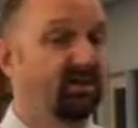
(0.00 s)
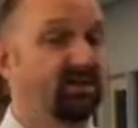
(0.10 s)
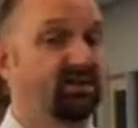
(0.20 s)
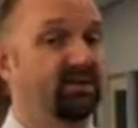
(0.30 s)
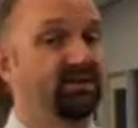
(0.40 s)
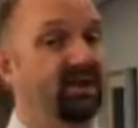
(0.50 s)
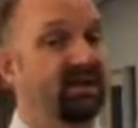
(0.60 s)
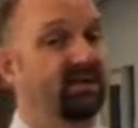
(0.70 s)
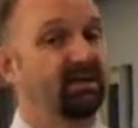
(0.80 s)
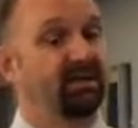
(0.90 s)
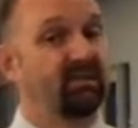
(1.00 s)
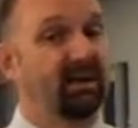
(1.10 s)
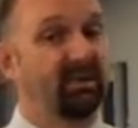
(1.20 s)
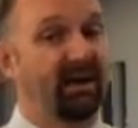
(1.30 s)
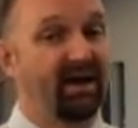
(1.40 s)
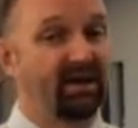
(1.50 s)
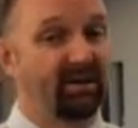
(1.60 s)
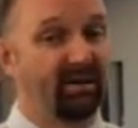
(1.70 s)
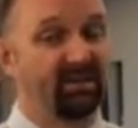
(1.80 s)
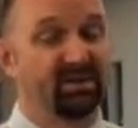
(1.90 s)
with the understanding that by buying
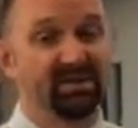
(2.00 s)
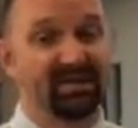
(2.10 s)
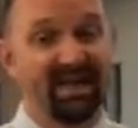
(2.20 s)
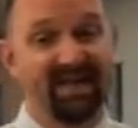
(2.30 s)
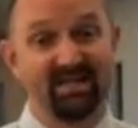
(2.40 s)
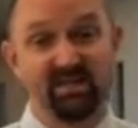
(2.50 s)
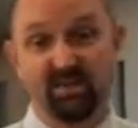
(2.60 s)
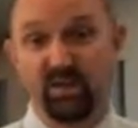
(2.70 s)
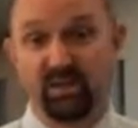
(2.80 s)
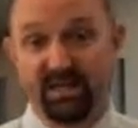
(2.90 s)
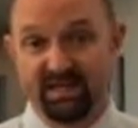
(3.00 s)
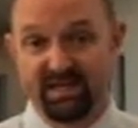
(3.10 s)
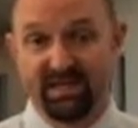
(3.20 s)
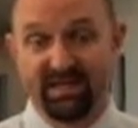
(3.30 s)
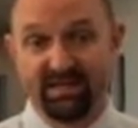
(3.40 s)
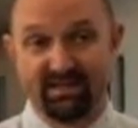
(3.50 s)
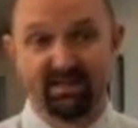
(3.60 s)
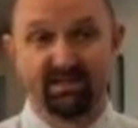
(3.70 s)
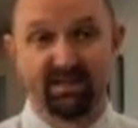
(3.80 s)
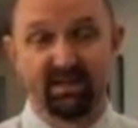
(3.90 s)
that building, they had to donate the land that
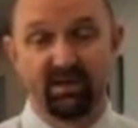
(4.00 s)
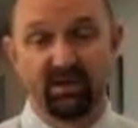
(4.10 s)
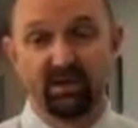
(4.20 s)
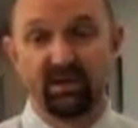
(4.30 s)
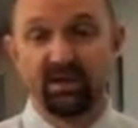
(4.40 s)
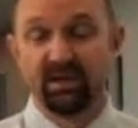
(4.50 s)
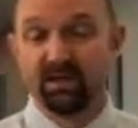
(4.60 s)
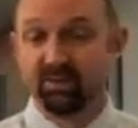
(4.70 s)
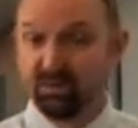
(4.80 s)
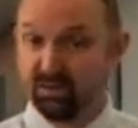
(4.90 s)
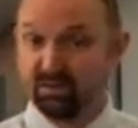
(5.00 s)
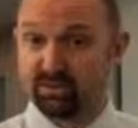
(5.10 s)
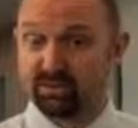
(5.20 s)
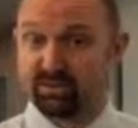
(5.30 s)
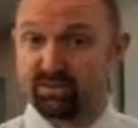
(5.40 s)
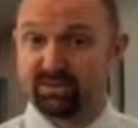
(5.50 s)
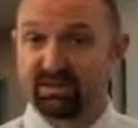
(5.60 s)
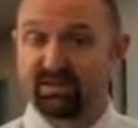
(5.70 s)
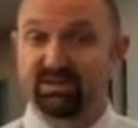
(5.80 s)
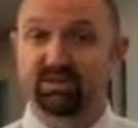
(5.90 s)
you're sitting on to the school
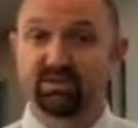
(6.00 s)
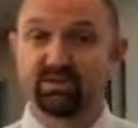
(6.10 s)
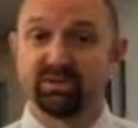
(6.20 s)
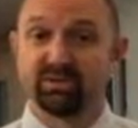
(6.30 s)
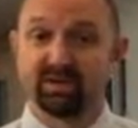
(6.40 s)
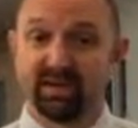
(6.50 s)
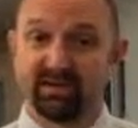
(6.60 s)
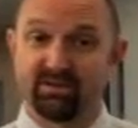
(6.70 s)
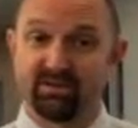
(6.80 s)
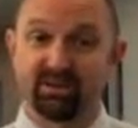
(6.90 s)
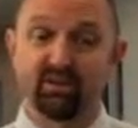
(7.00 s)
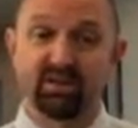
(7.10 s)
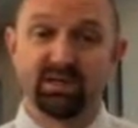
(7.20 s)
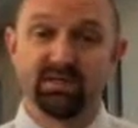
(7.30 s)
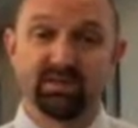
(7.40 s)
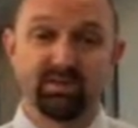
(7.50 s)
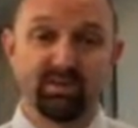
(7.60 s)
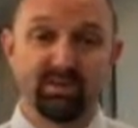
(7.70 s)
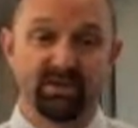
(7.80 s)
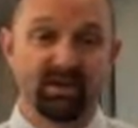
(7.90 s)
district, and the school district had to agree to
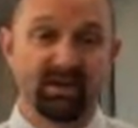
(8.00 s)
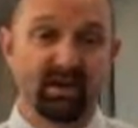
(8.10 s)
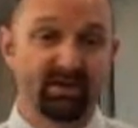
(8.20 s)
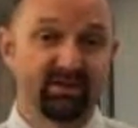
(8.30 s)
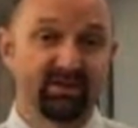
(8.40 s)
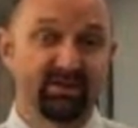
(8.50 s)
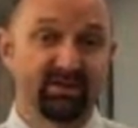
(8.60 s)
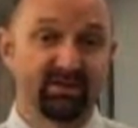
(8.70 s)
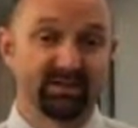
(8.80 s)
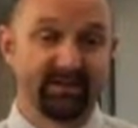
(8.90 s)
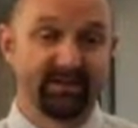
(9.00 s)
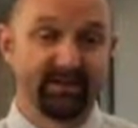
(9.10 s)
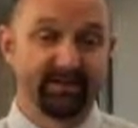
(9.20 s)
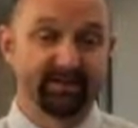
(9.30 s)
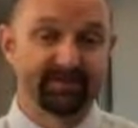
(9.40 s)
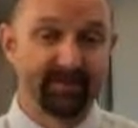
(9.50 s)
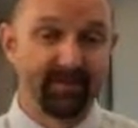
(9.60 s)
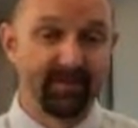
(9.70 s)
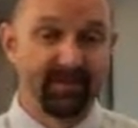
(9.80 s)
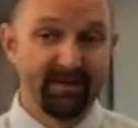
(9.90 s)
build the College and Career Center there. So